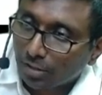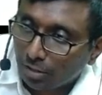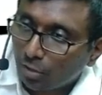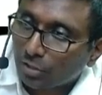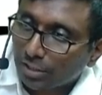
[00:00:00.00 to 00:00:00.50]

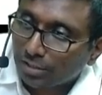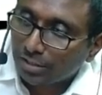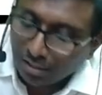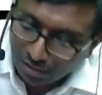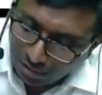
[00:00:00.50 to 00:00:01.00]
Hello, correct?
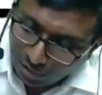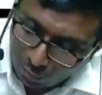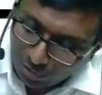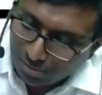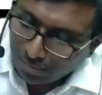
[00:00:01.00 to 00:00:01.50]

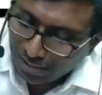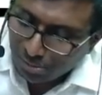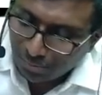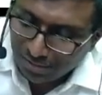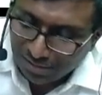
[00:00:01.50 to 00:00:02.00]
What is
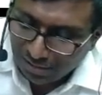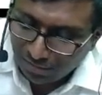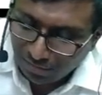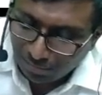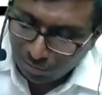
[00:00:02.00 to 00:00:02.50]
March month sale
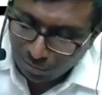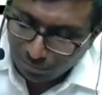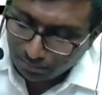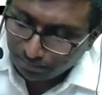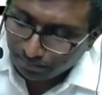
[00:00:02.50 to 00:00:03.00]
given below?